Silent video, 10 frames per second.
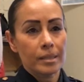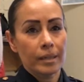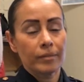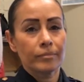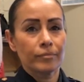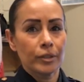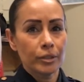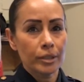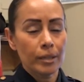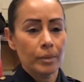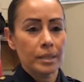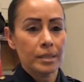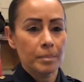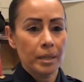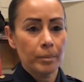I figured I wanted to
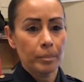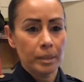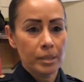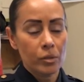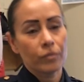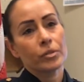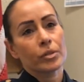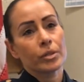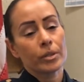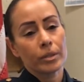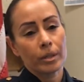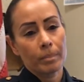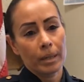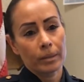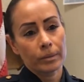become a police officer
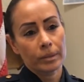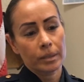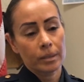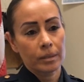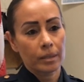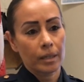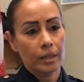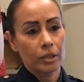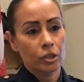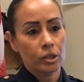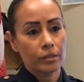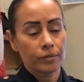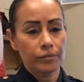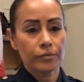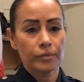about the age of
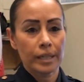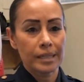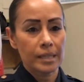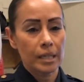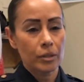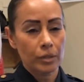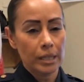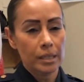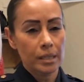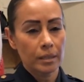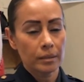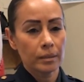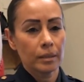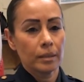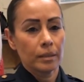18 or 19.
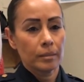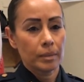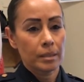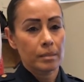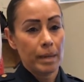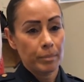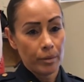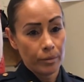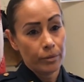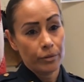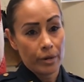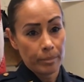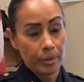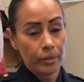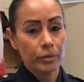Because my mother, your
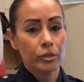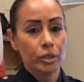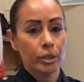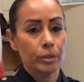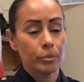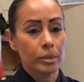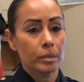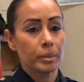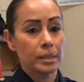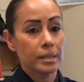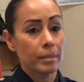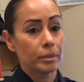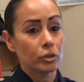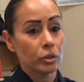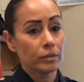grandmother, she was a police
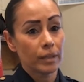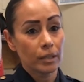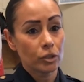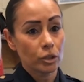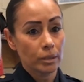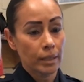administrative age.